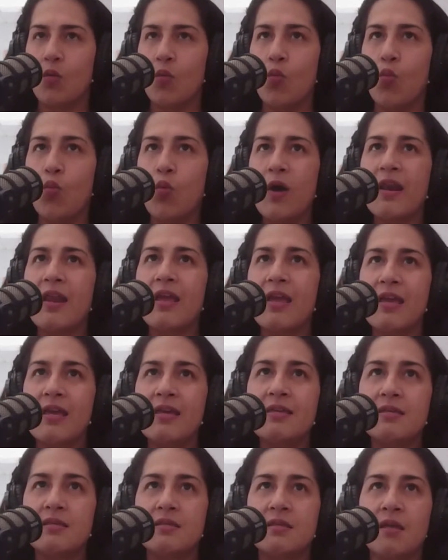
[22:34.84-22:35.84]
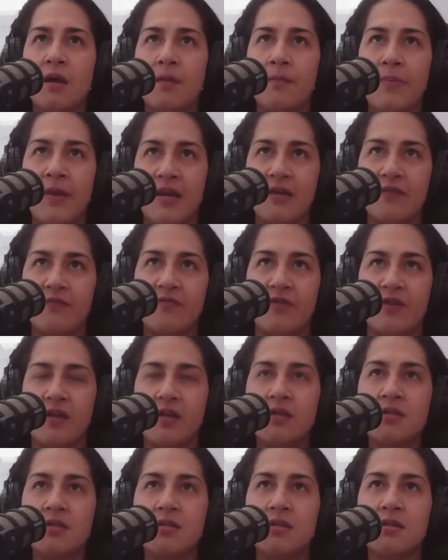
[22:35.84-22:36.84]
What is a
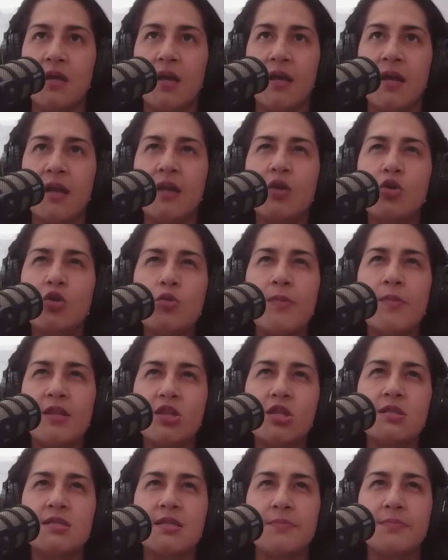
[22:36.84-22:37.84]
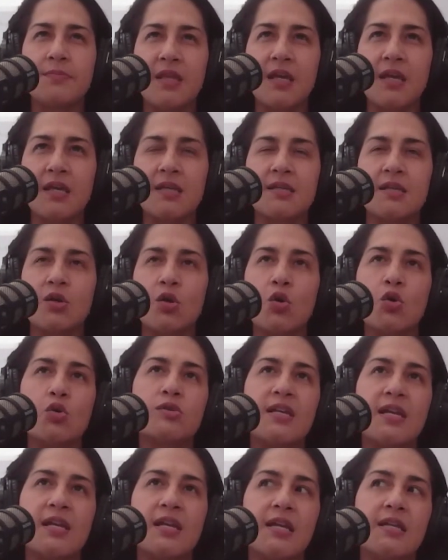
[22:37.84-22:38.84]
benefit? And I know you mentioned some things and goal
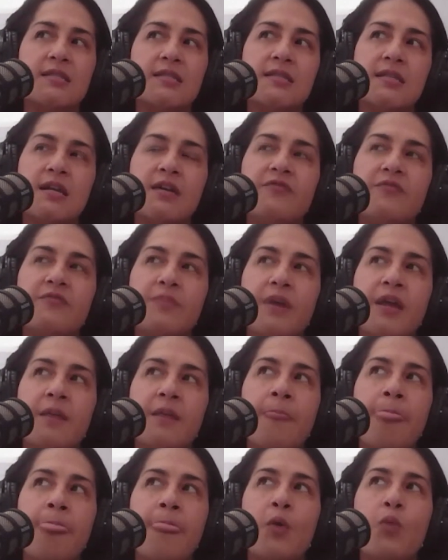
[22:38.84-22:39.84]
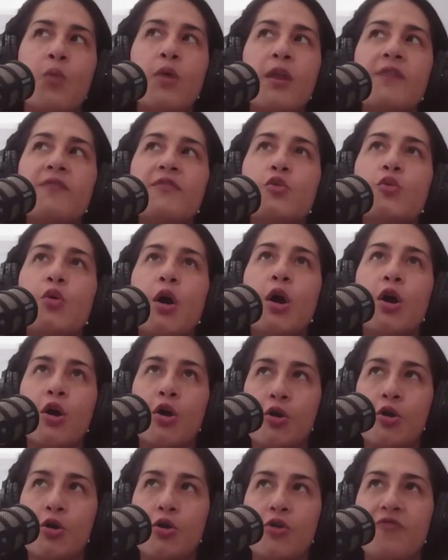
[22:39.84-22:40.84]
setting and stuff, but what have you
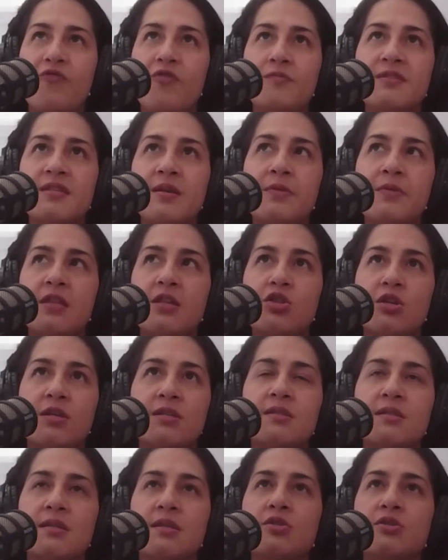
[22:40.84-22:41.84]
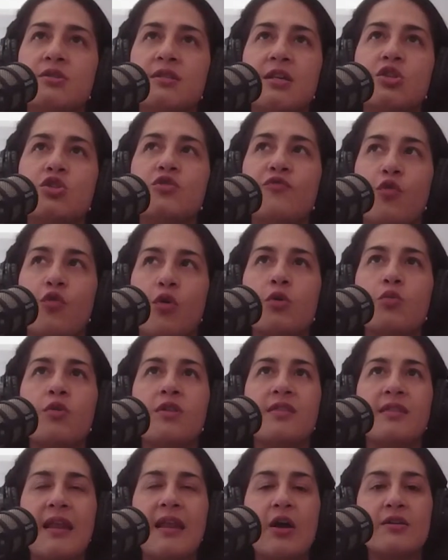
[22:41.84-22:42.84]
heard from some of the Gen Zers that you've worked
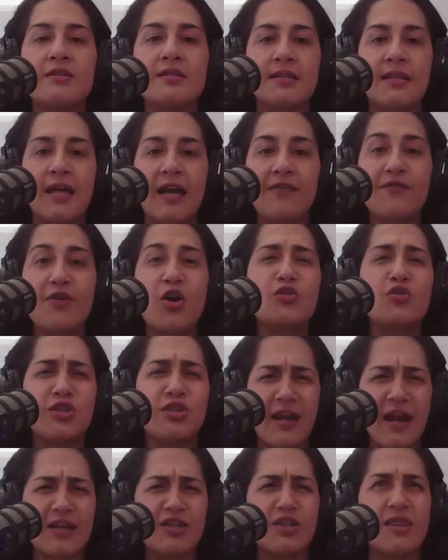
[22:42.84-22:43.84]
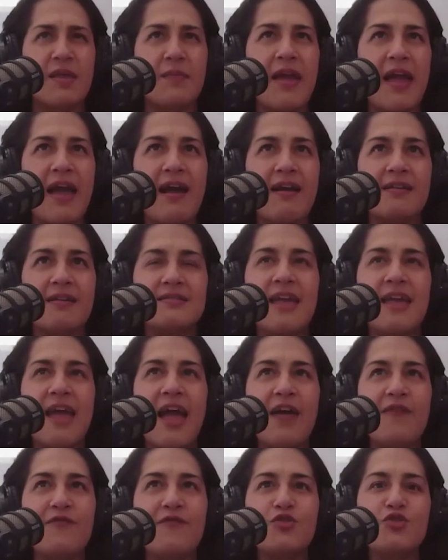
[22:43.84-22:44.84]
with now as a life coach? And actually, let me ask,
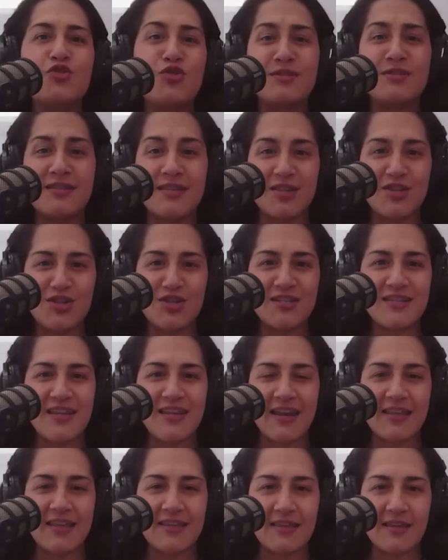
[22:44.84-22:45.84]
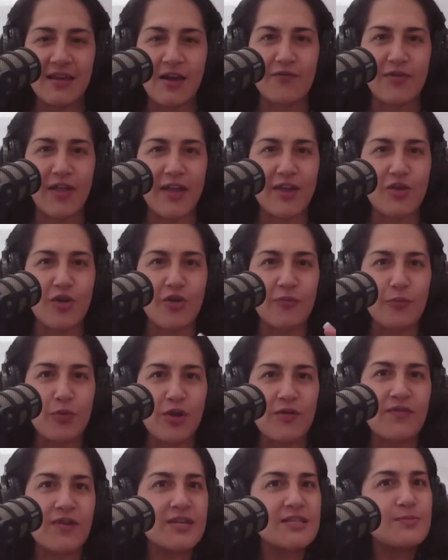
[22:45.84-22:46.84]
have you transitioned any of like your
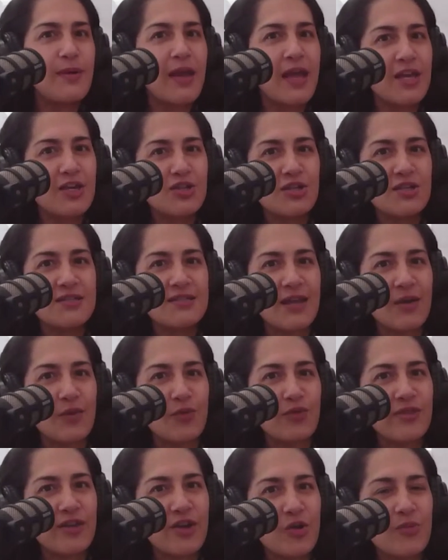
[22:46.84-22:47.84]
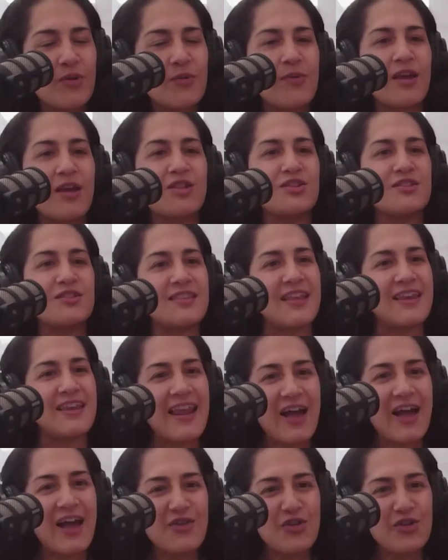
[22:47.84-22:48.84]
previous patients that were therapy patients that
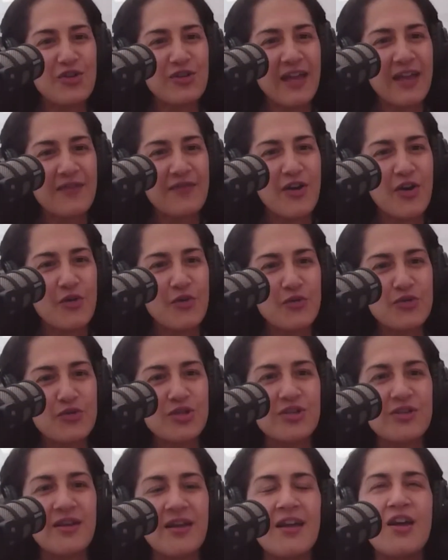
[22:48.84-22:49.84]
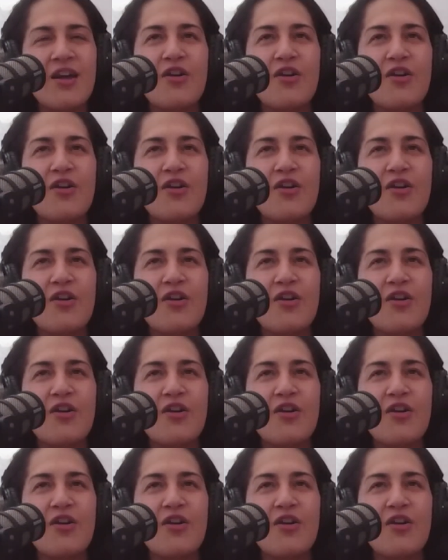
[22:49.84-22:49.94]
now you're a life coach